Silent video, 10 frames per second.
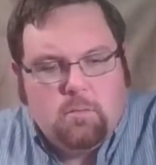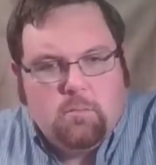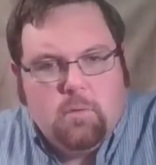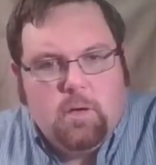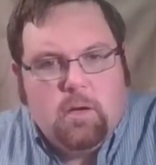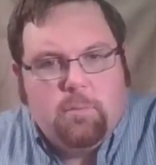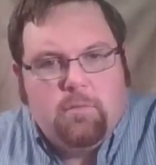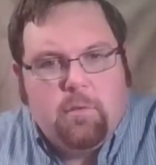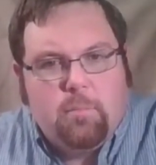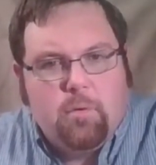Might help
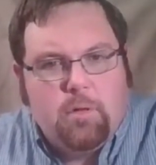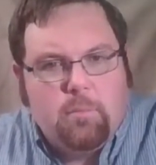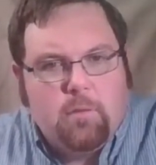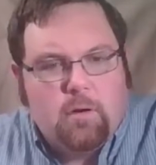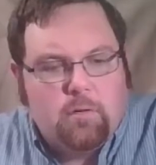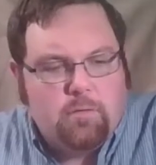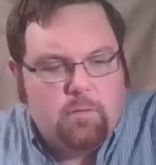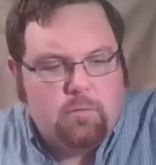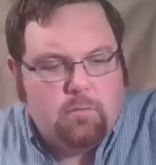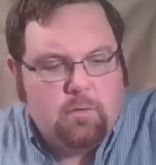if I point the
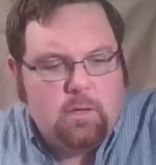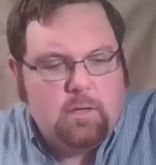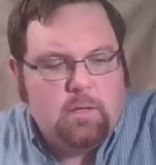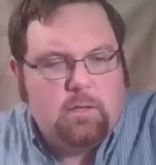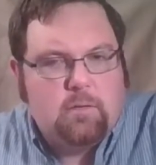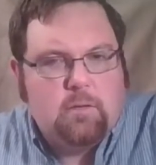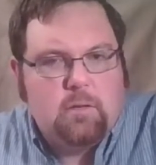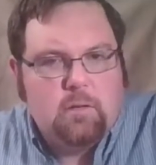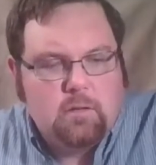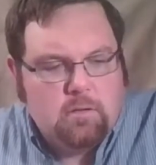microphone at
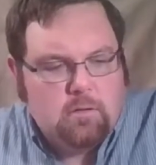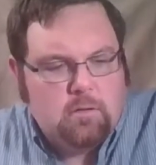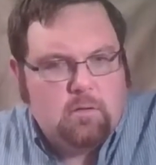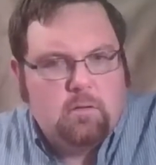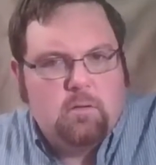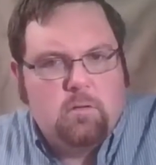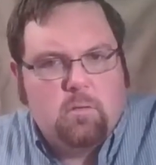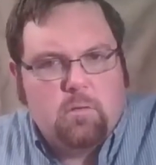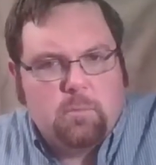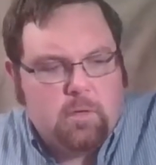least
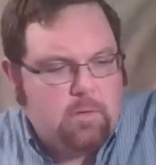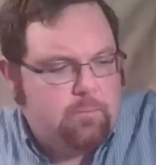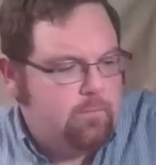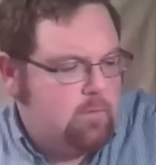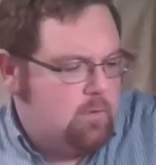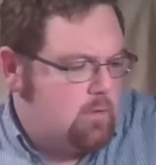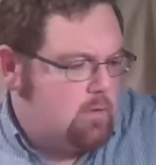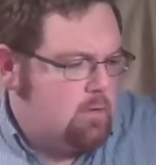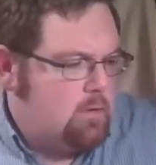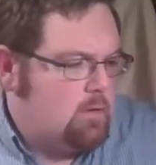toward me.
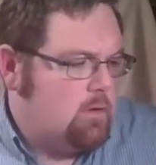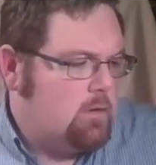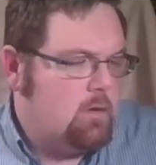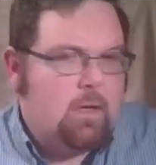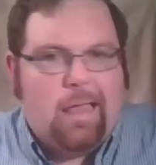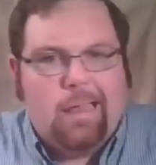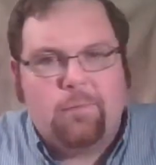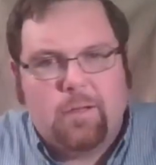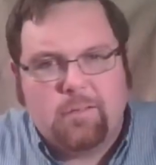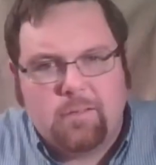
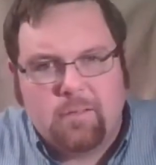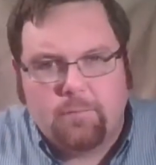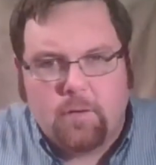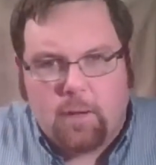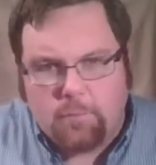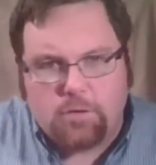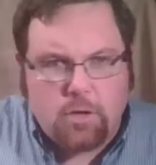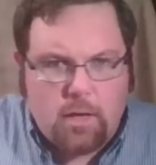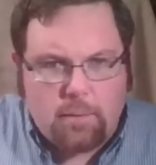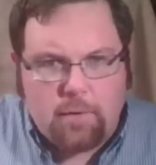Anyways, I'm going to
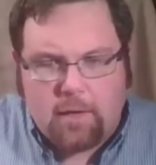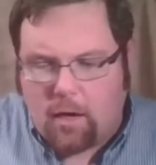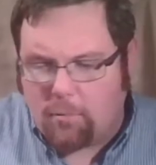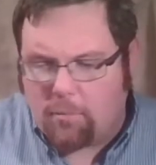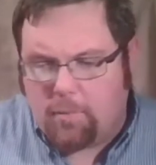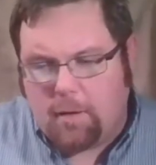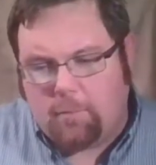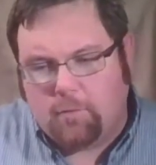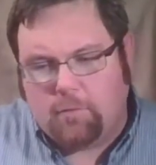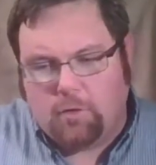show you how to make carbon
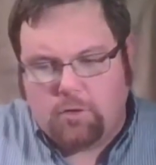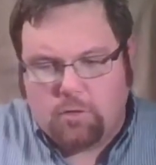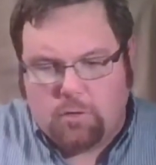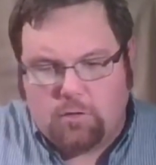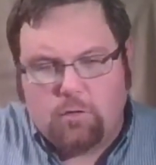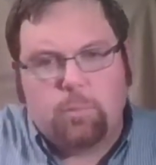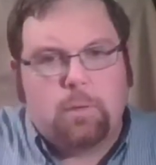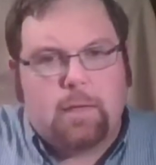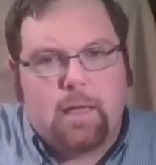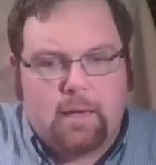paper so that you can
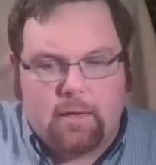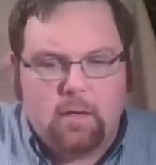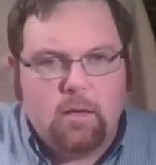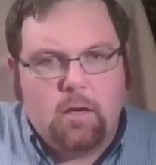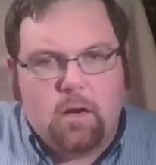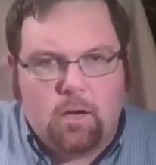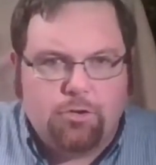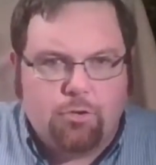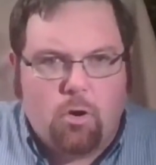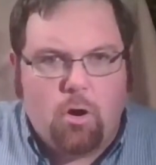duplicate a
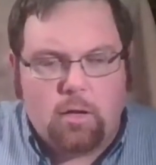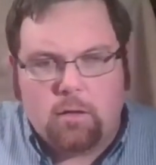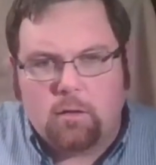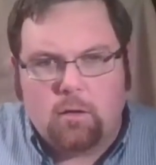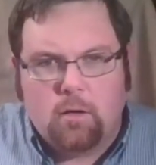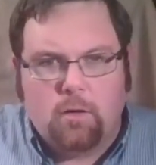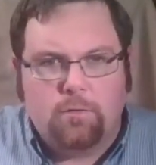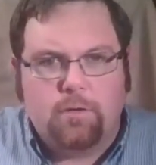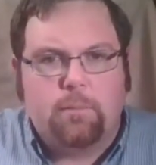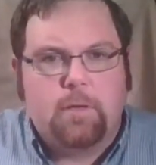drawing
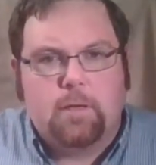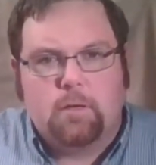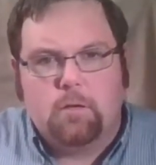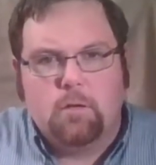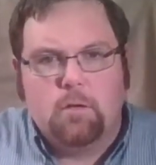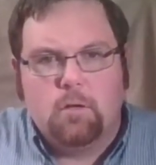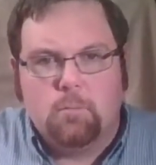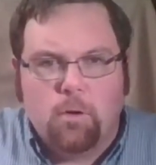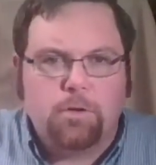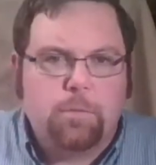of something
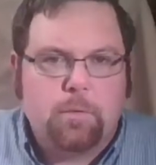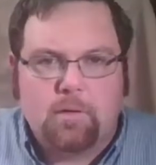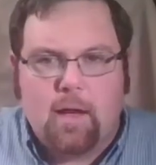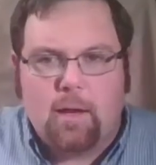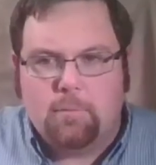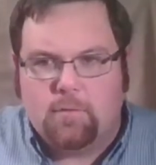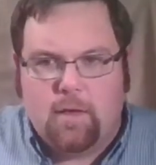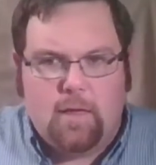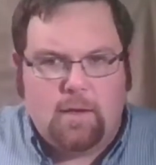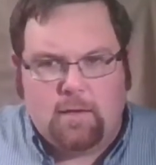multiple times
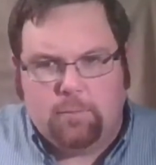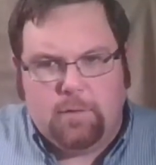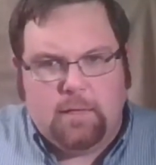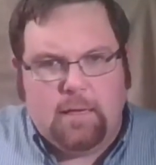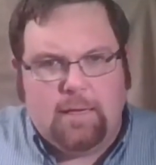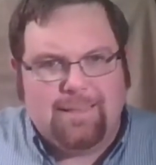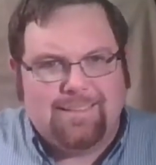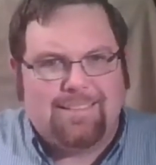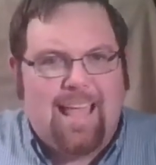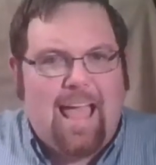and it'll be an
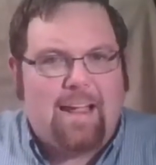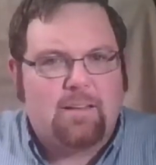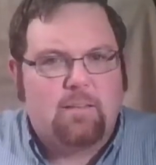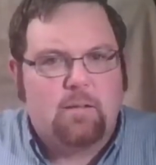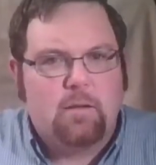exact